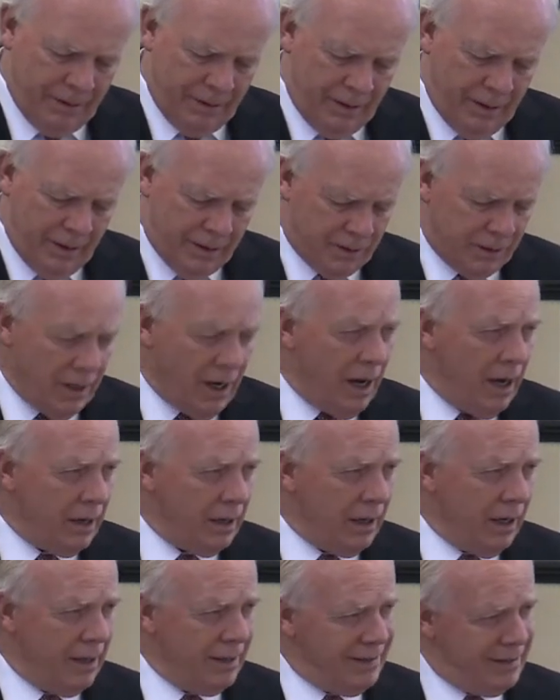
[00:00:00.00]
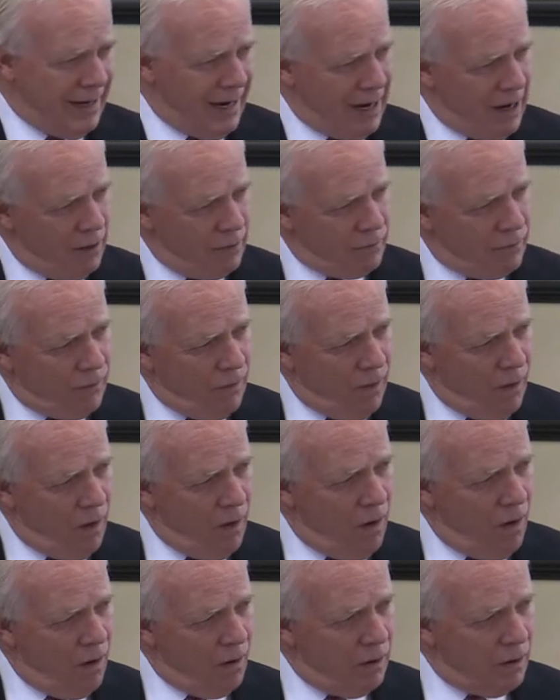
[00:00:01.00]
It's not a
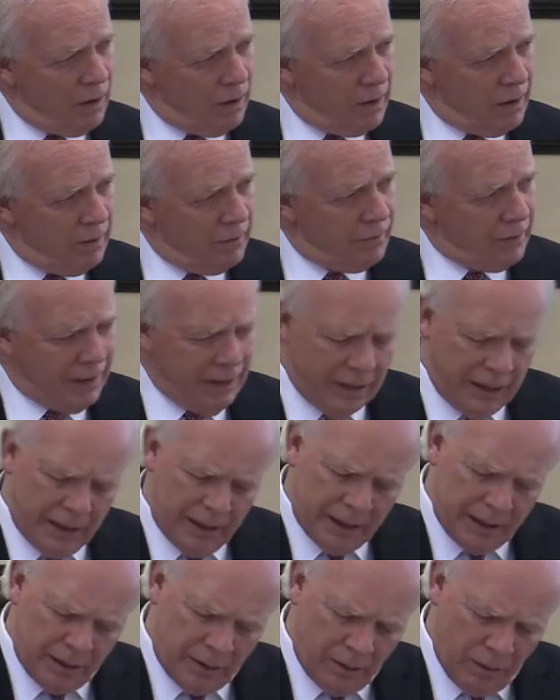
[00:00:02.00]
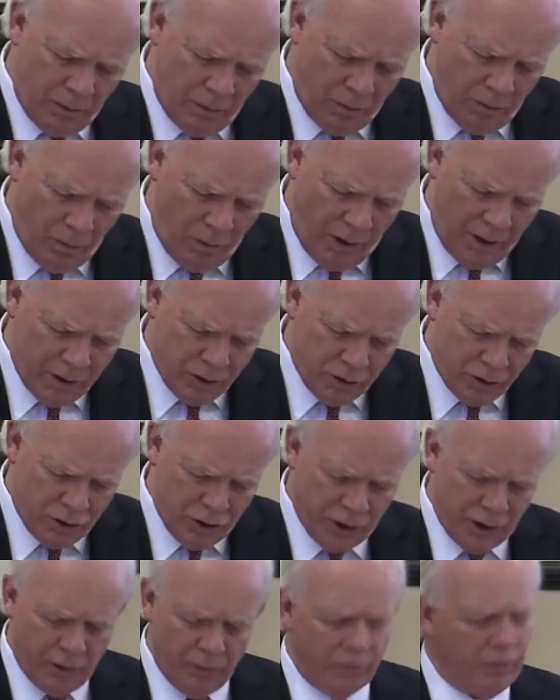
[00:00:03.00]
downfall of any one
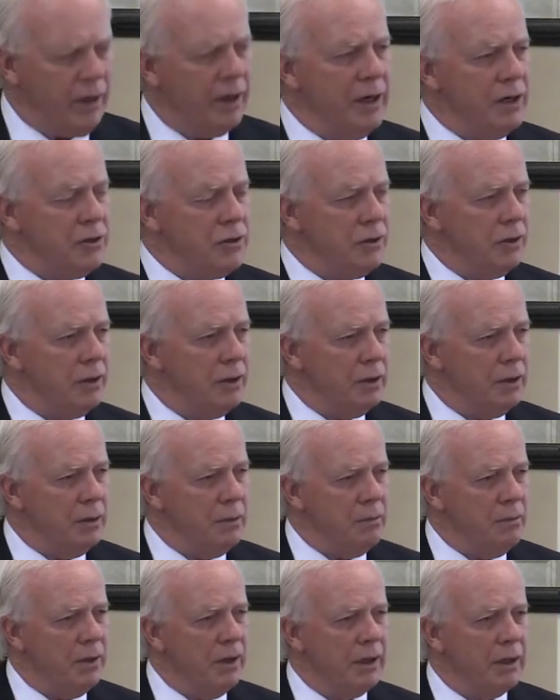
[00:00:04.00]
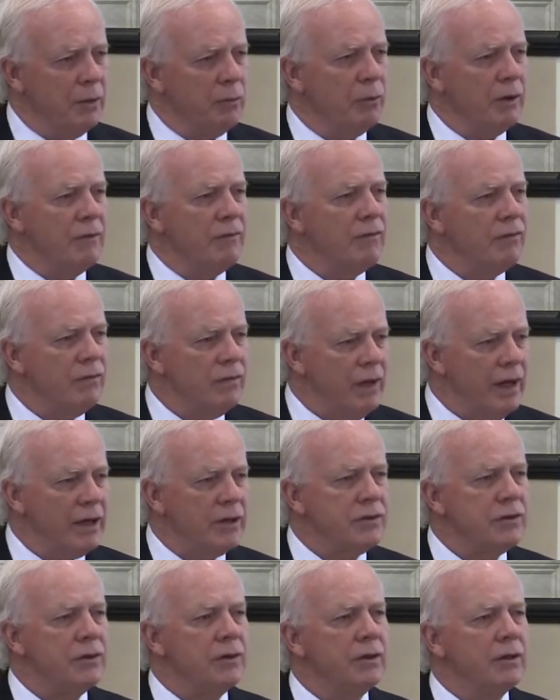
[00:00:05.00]
generation, but a
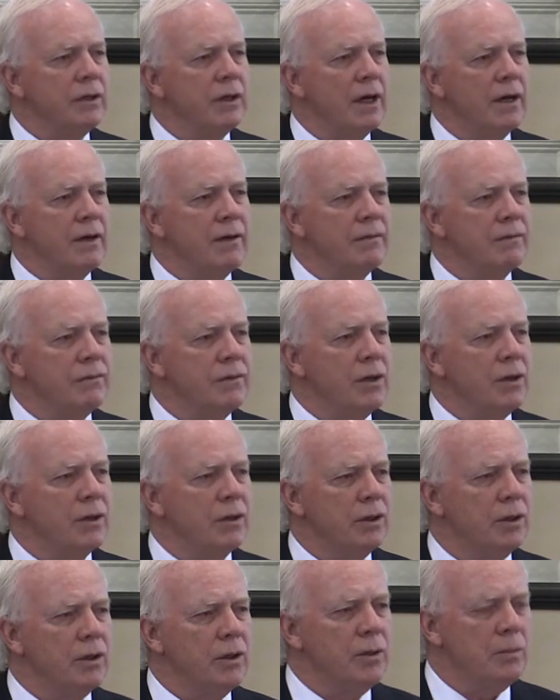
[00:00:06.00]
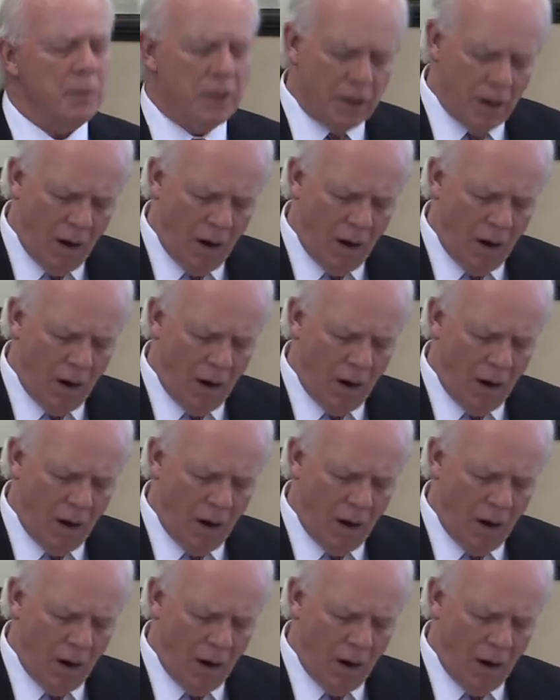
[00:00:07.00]
reflection of the human